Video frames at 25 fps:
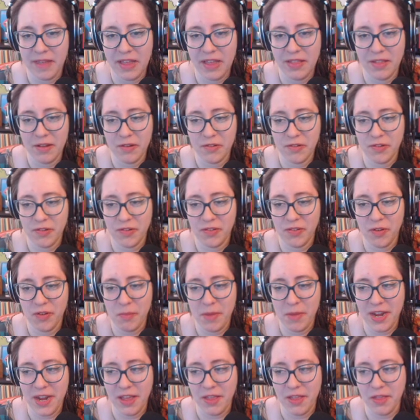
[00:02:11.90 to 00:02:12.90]
there's just so
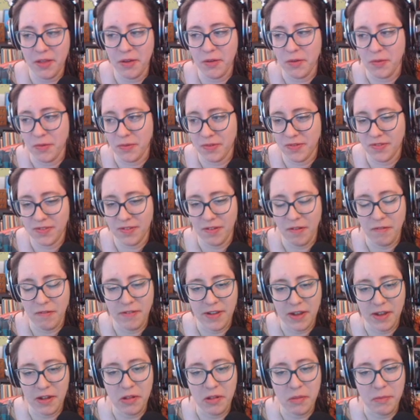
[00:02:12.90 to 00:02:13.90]
many of those
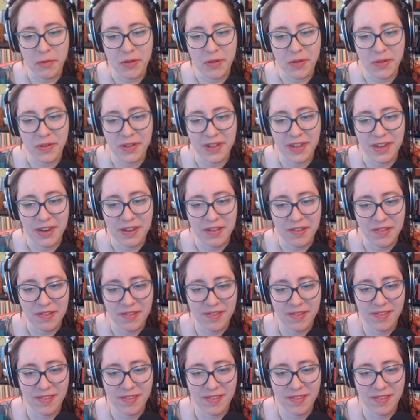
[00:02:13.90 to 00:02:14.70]
available. It is.